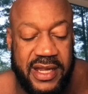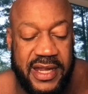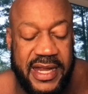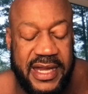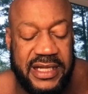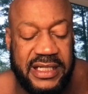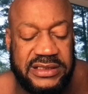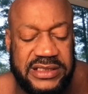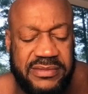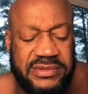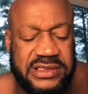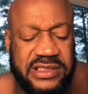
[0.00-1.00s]
In an
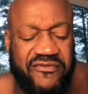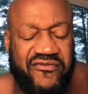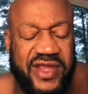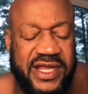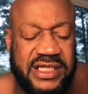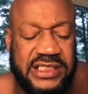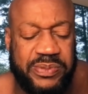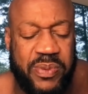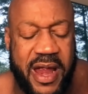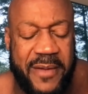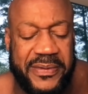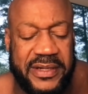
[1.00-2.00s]
attempt to defend his
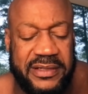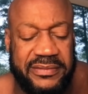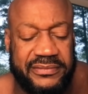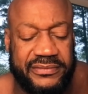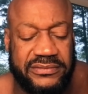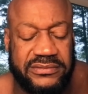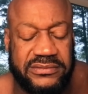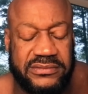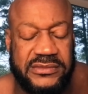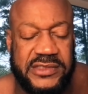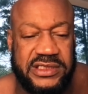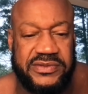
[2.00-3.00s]
property,
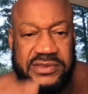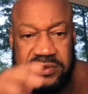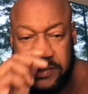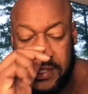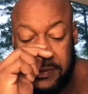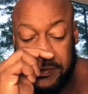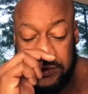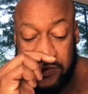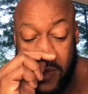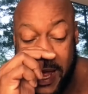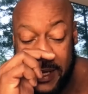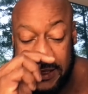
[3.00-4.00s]
this was the struggle. Mr.
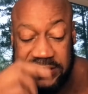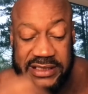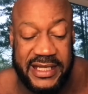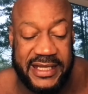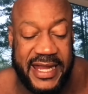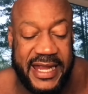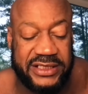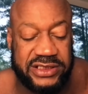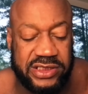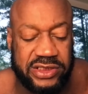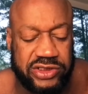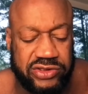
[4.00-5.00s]
Watkins engaged
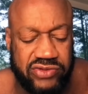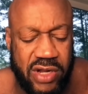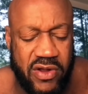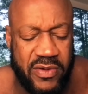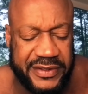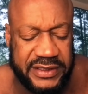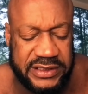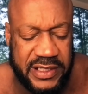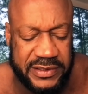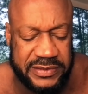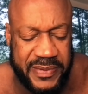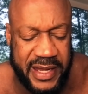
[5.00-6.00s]
in a struggle with the
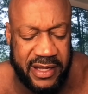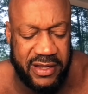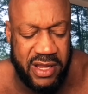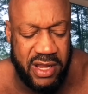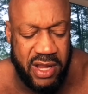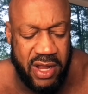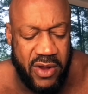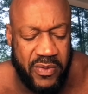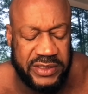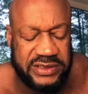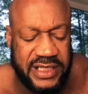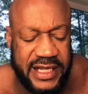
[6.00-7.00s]
suspect,
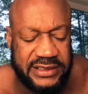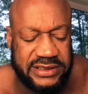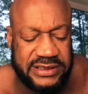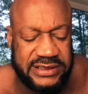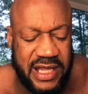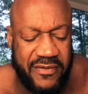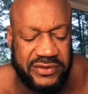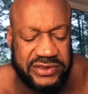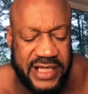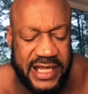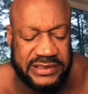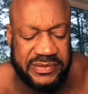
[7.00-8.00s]
which led to several
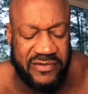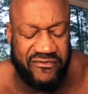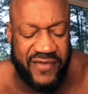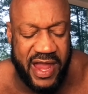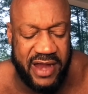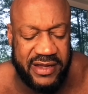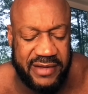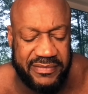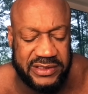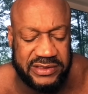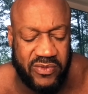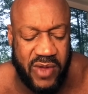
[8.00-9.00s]
shots being fired at
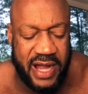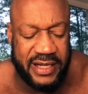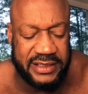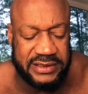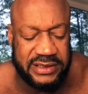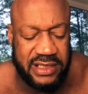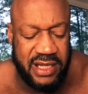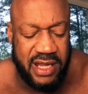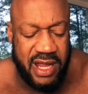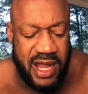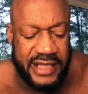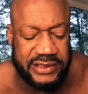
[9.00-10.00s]
Mr. Watkins.
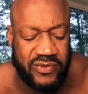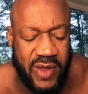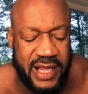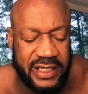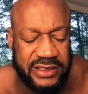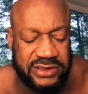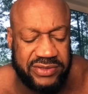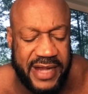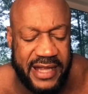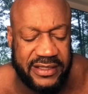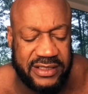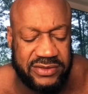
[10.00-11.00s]
As Watkins
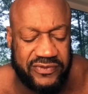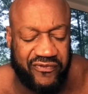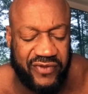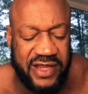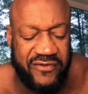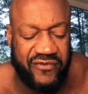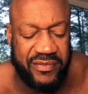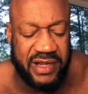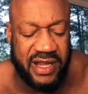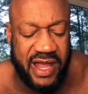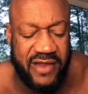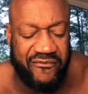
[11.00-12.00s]
tried to flee from the
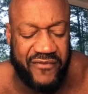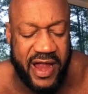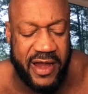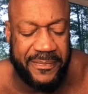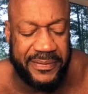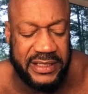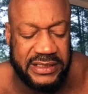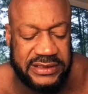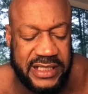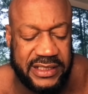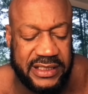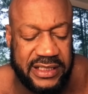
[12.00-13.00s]
gunfire, police
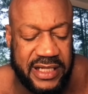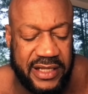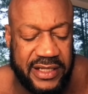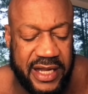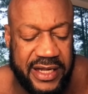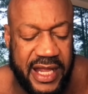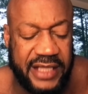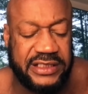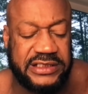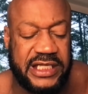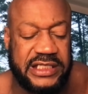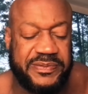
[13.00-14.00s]
said that another
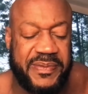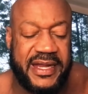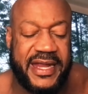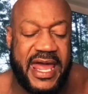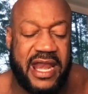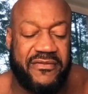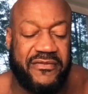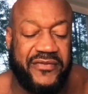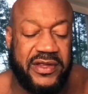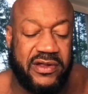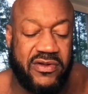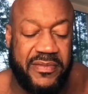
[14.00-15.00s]
suspect got out of a
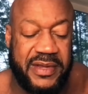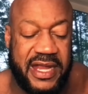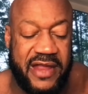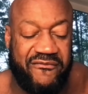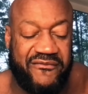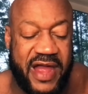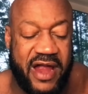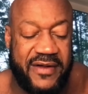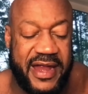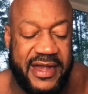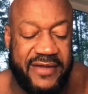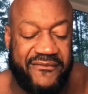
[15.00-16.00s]
vehicle and began
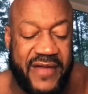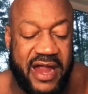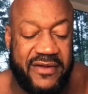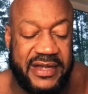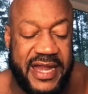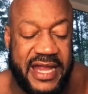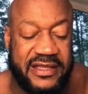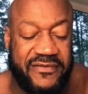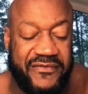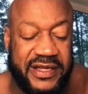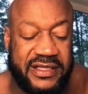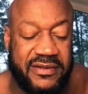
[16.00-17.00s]
firing at the
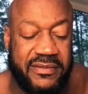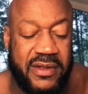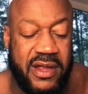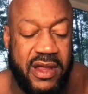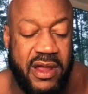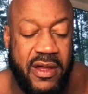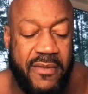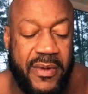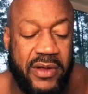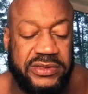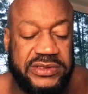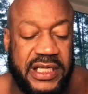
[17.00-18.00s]
victim.
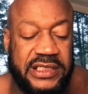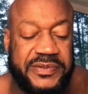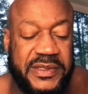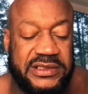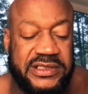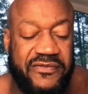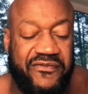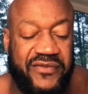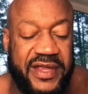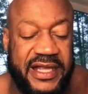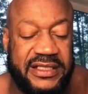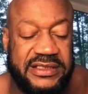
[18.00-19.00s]
Both suspects then
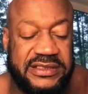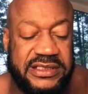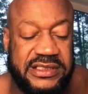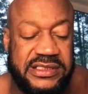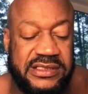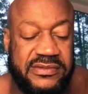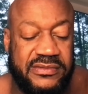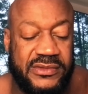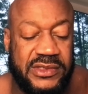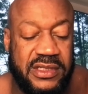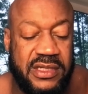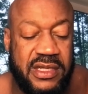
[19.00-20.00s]
fled the scene
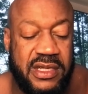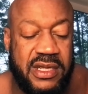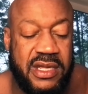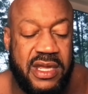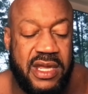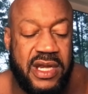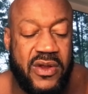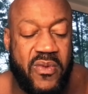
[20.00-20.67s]
in a